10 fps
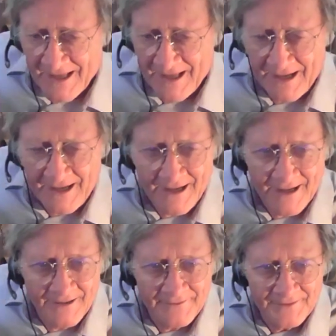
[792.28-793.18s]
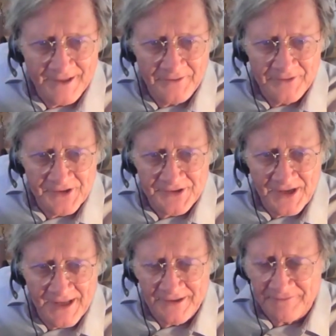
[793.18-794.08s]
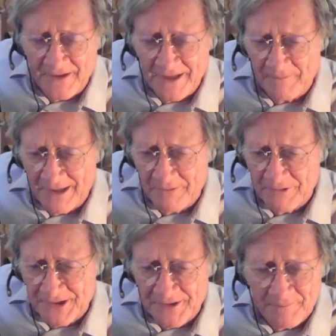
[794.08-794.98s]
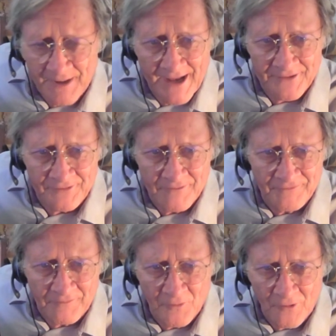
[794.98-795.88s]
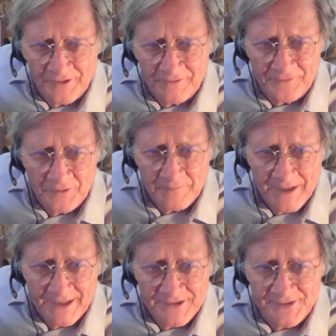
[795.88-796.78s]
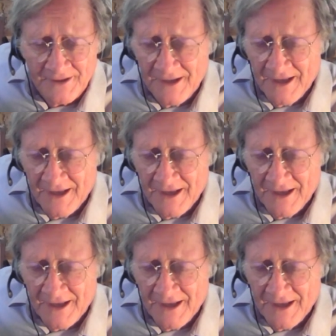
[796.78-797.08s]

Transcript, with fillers: Uh, they used to say that if anybody was in the bathroom for more than a few minutes,